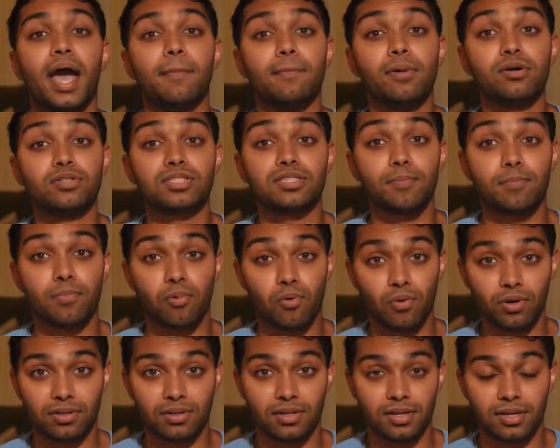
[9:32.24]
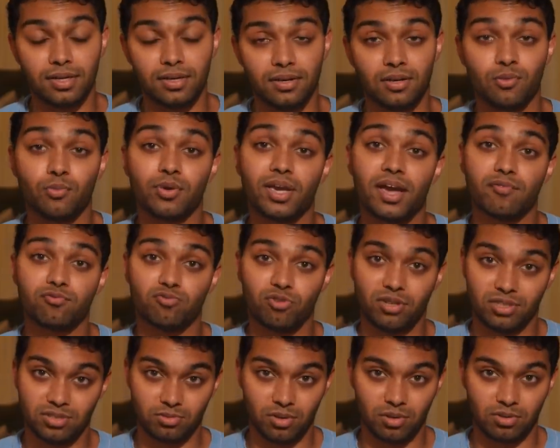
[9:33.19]
And most importantly, we have
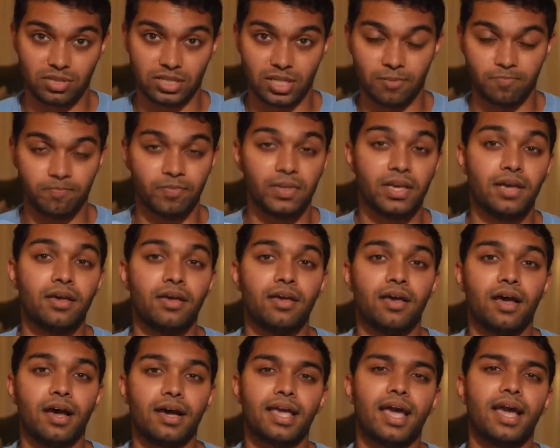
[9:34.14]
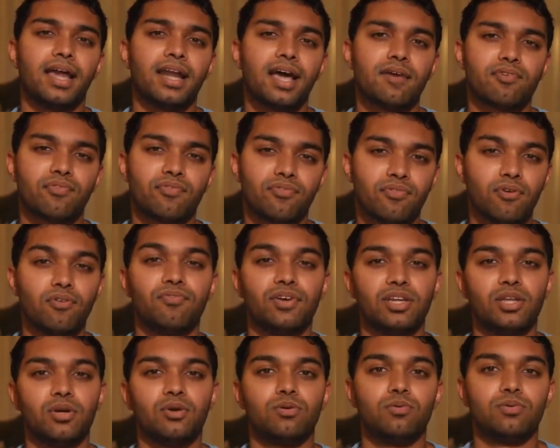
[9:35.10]
Dressrosa. Again, I have a full
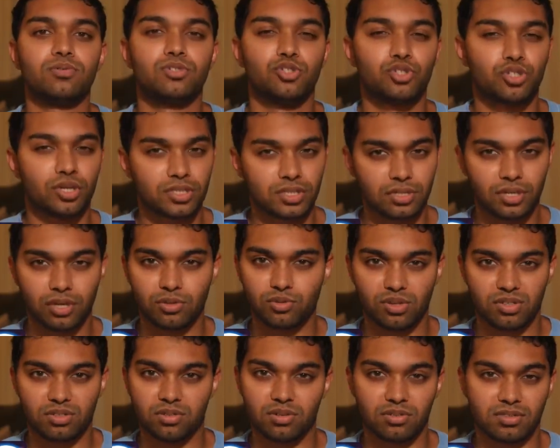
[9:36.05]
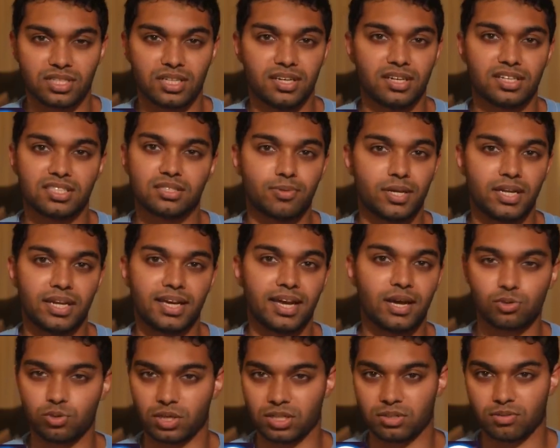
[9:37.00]
video just on Dressrosa
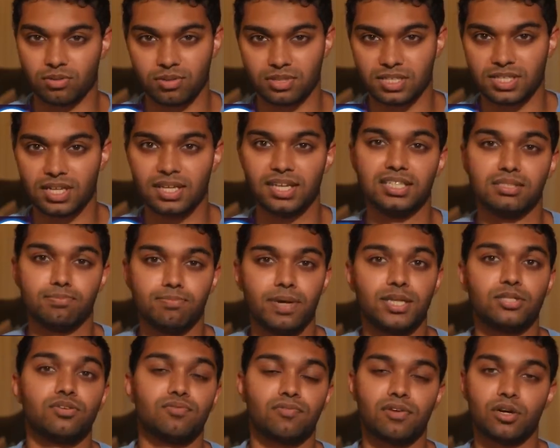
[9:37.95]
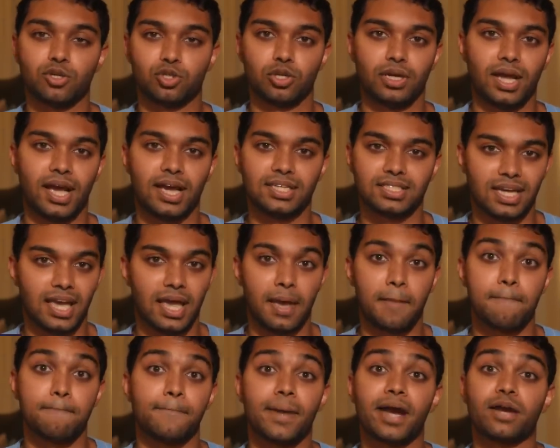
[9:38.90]
explaining how Dressrosa is meant to function as
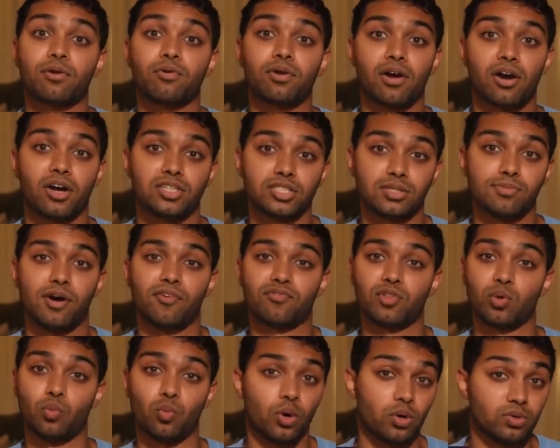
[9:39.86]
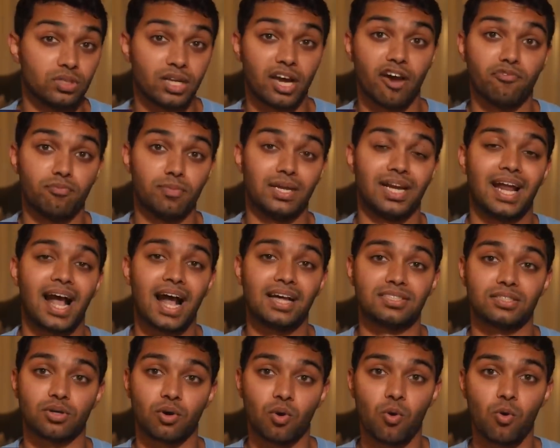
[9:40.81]
a microcosm of the world government
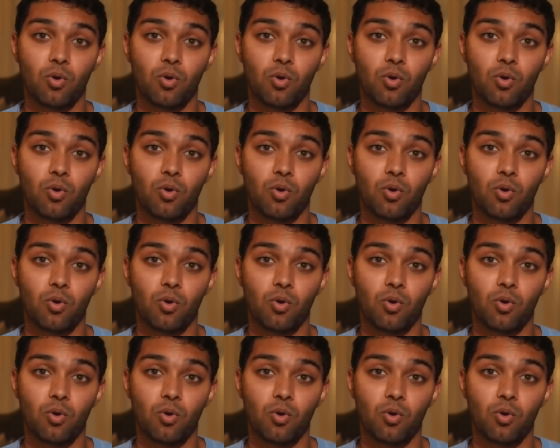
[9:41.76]
as a